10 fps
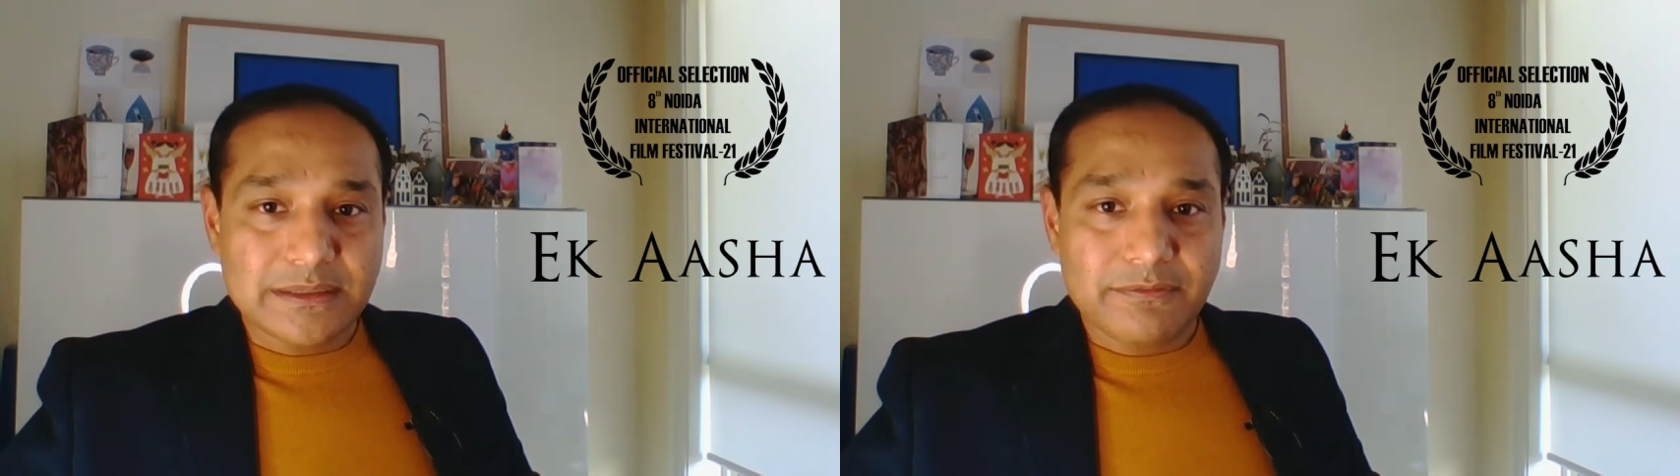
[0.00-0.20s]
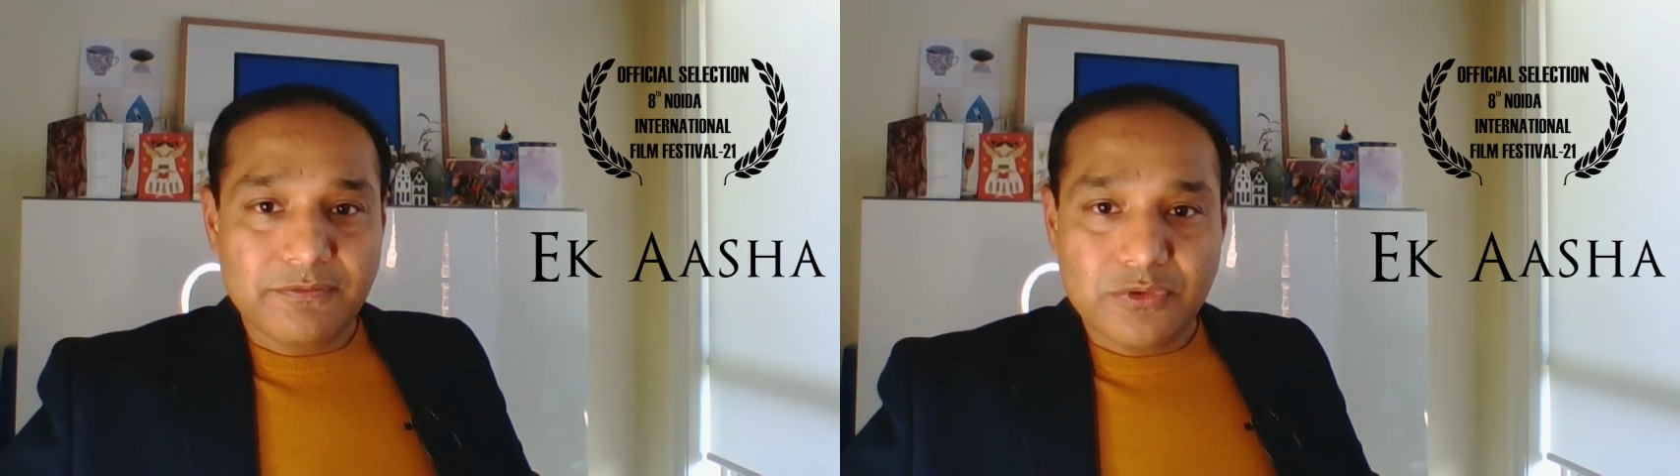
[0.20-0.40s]

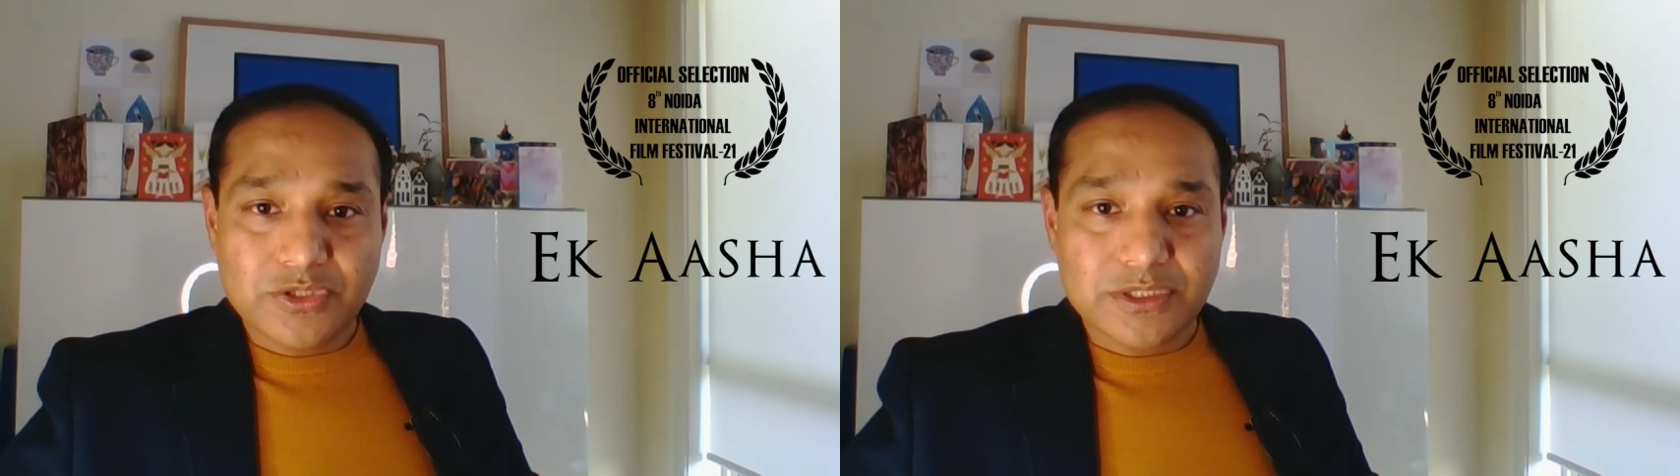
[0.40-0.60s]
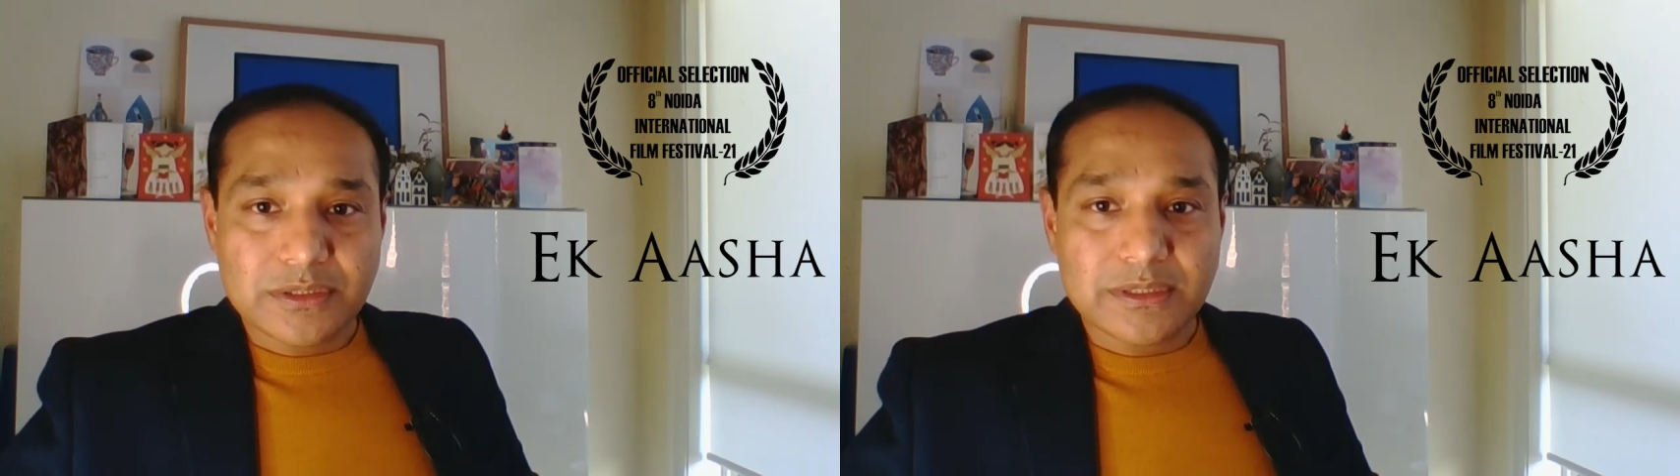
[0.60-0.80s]

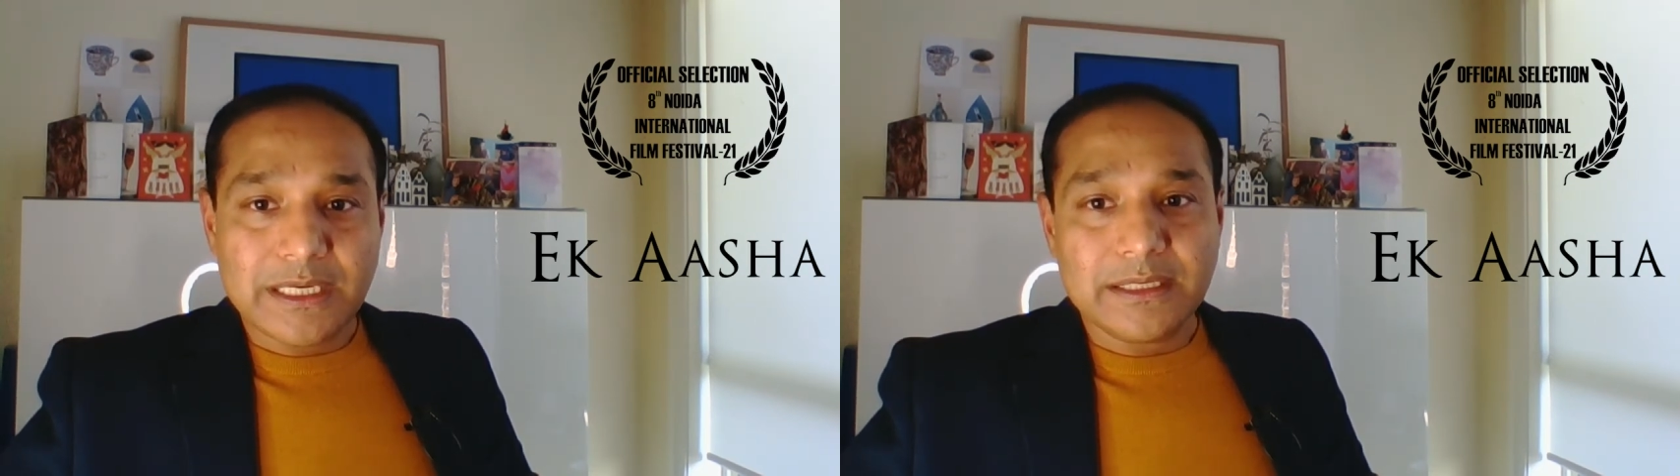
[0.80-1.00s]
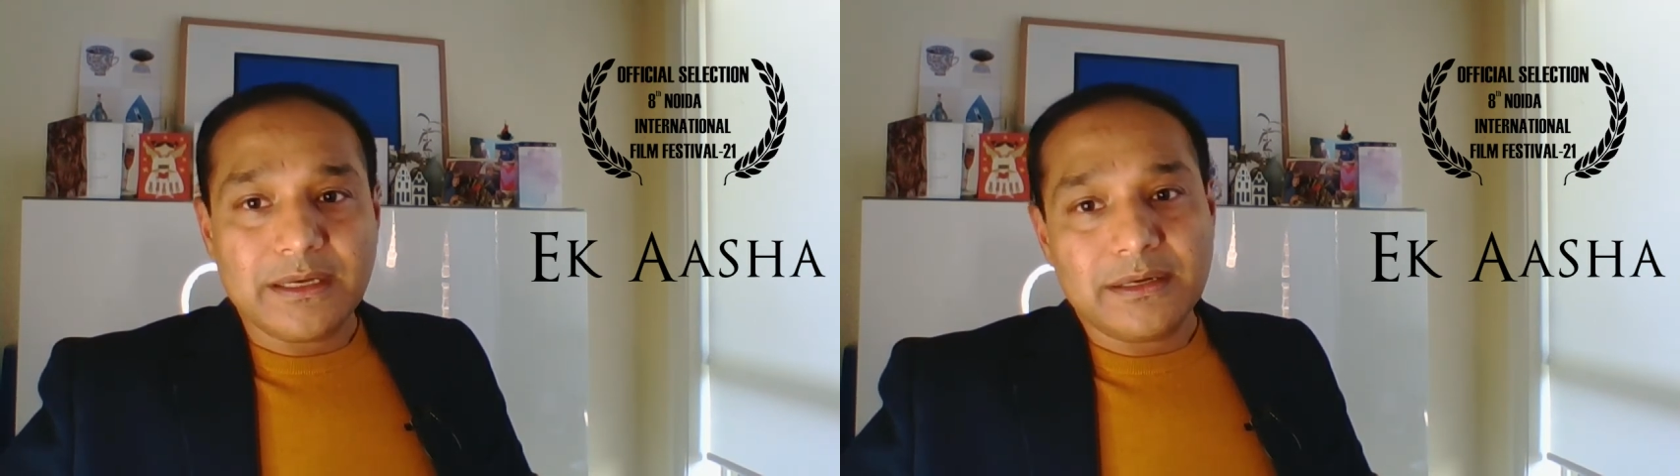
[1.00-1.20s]
future
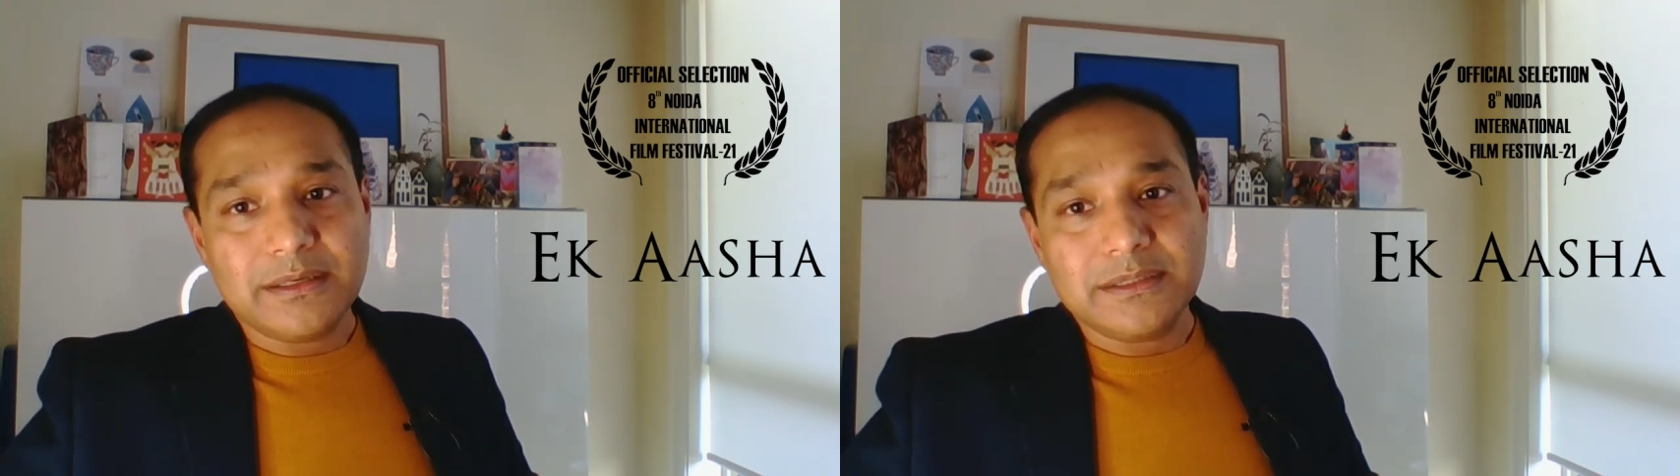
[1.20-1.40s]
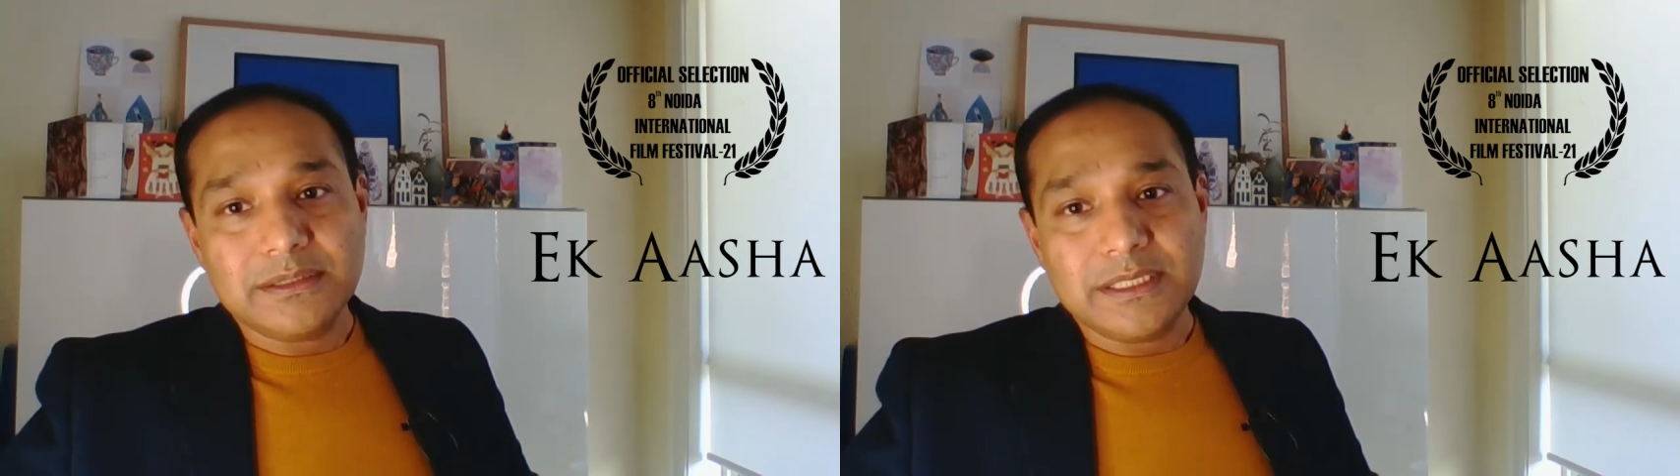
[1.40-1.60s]
and
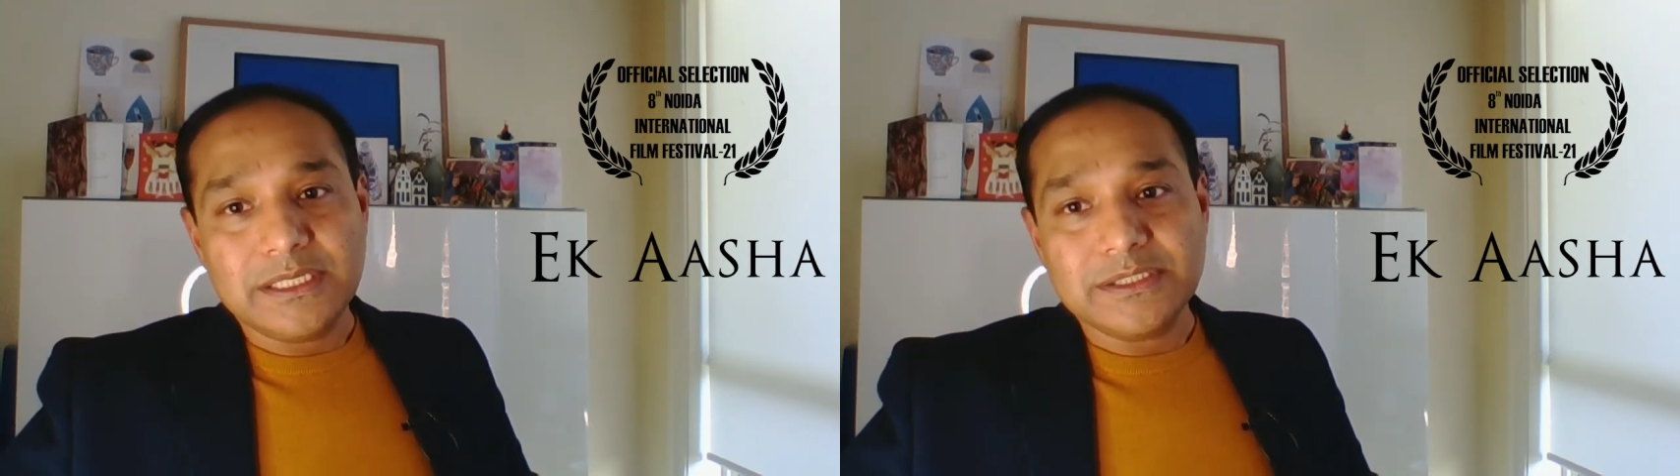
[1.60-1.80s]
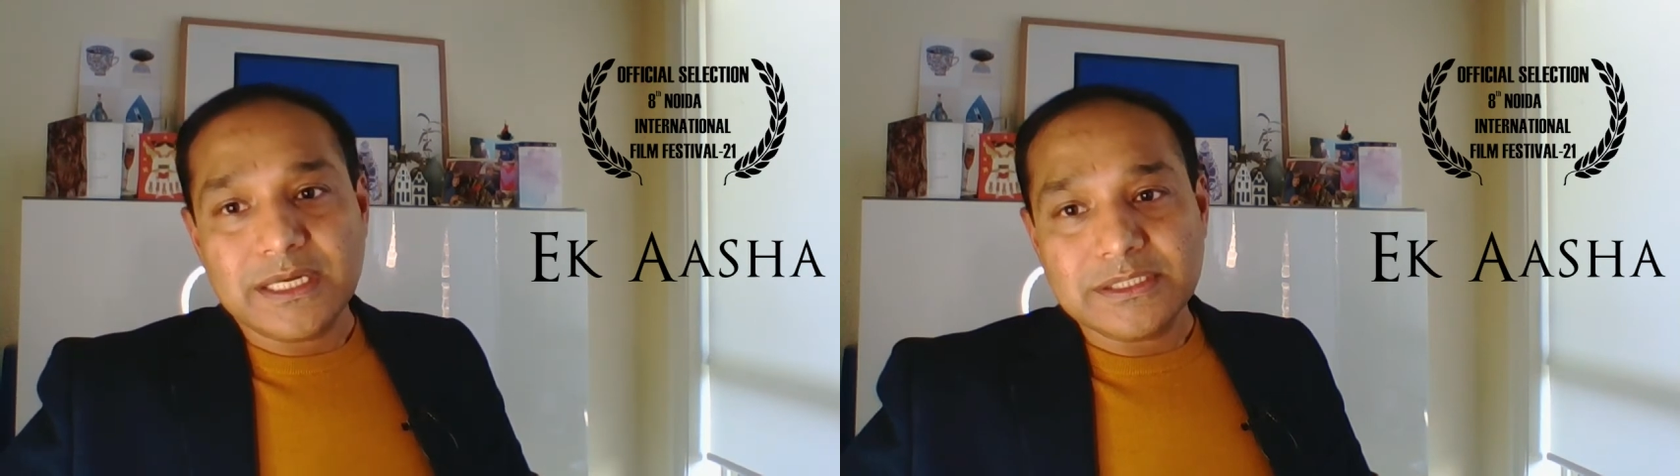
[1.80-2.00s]
current
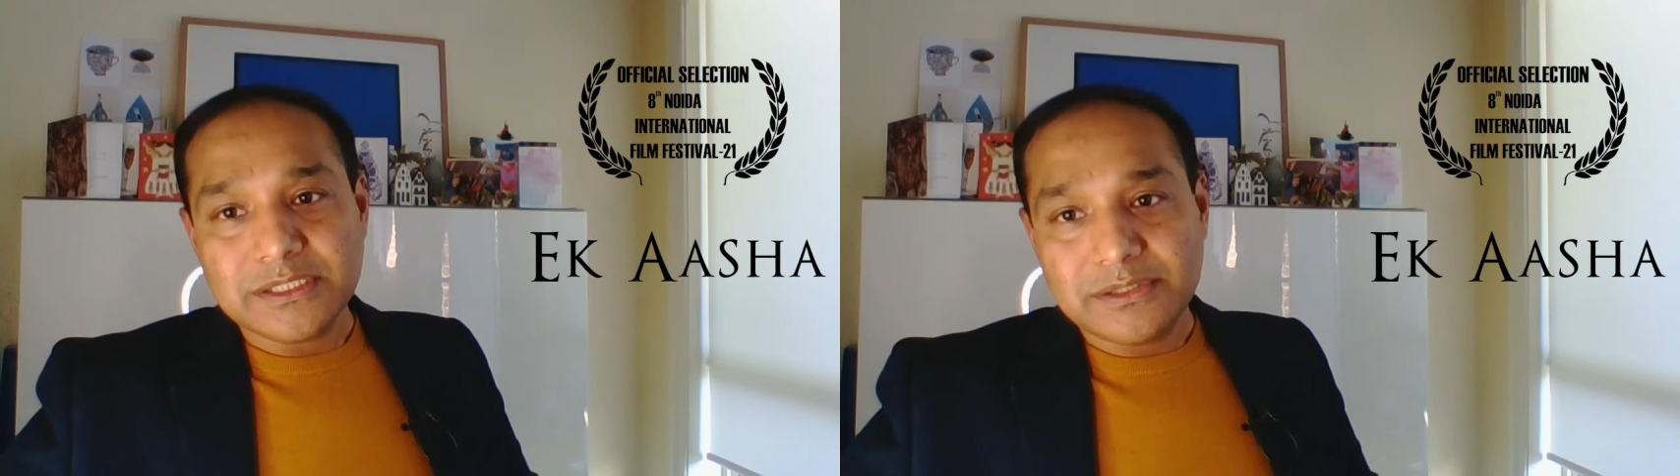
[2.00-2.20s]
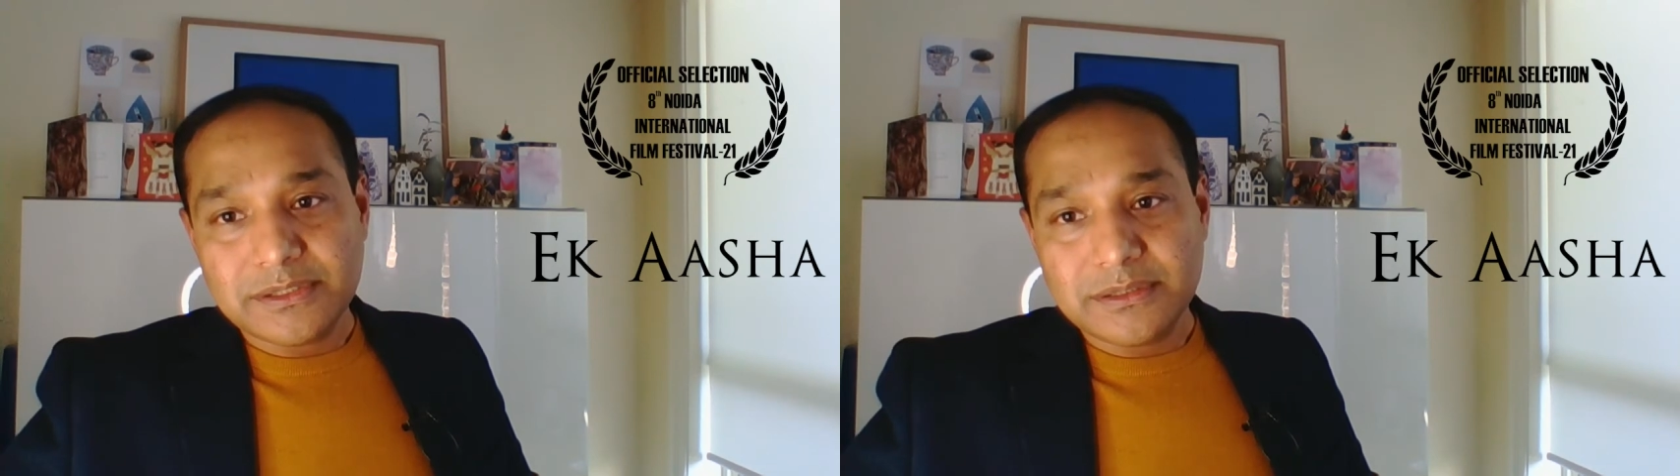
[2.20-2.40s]
Hijra
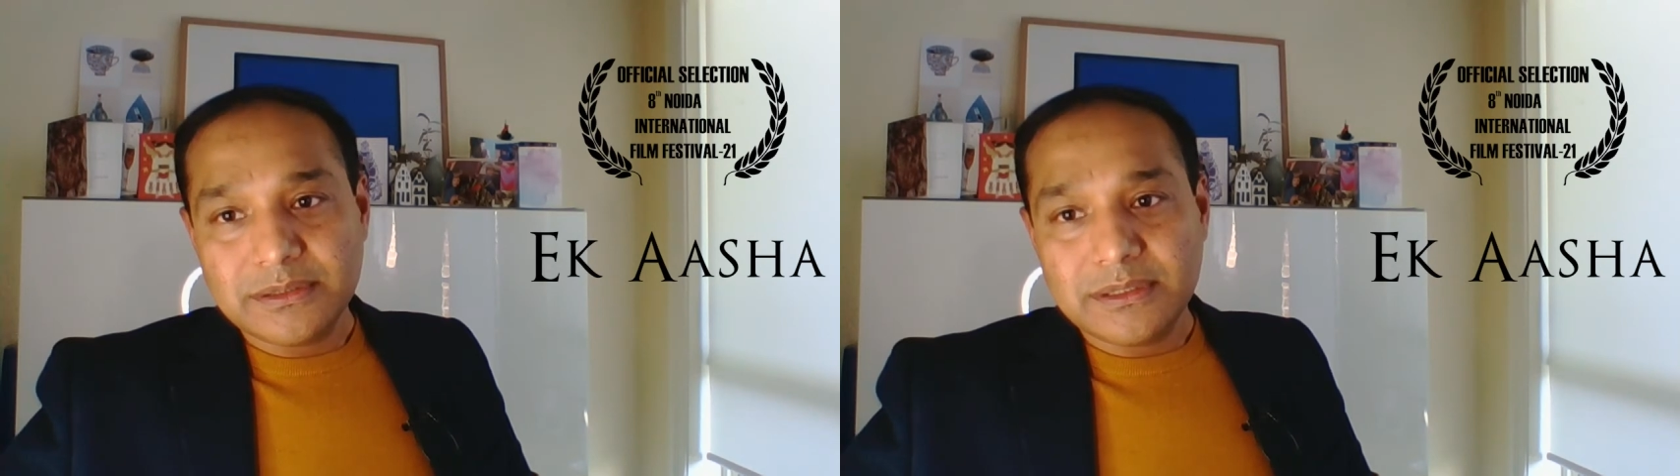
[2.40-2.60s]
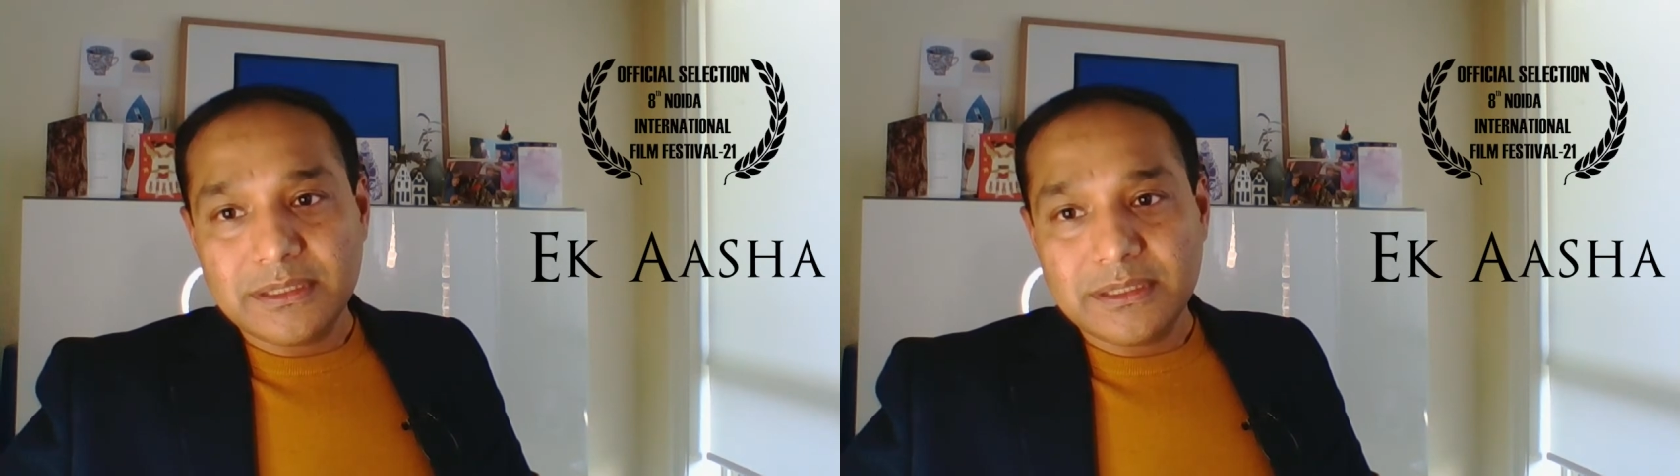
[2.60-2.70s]
children